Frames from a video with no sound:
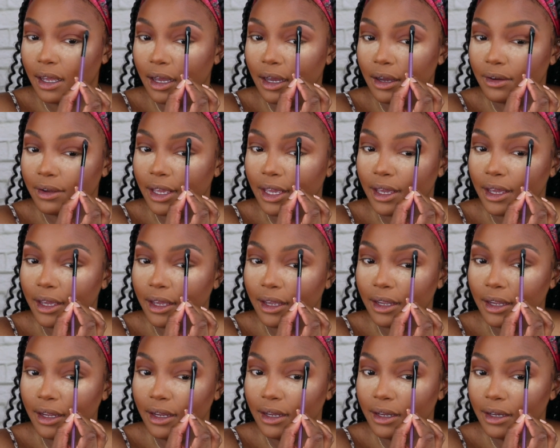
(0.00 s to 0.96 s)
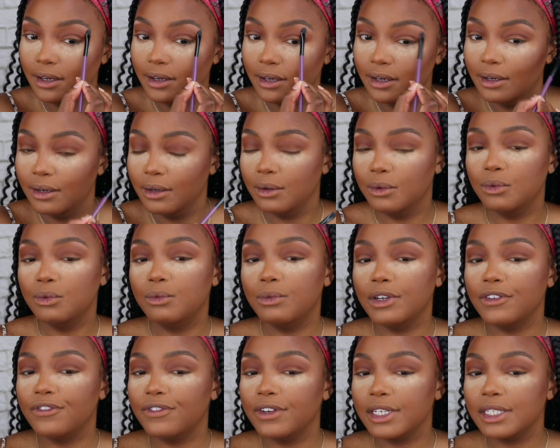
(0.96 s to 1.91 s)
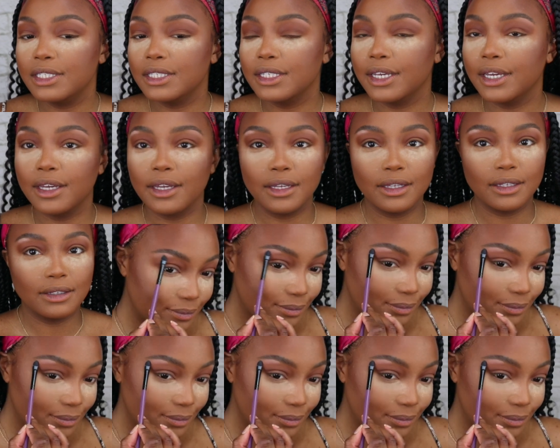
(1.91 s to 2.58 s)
Okay, we fixed it.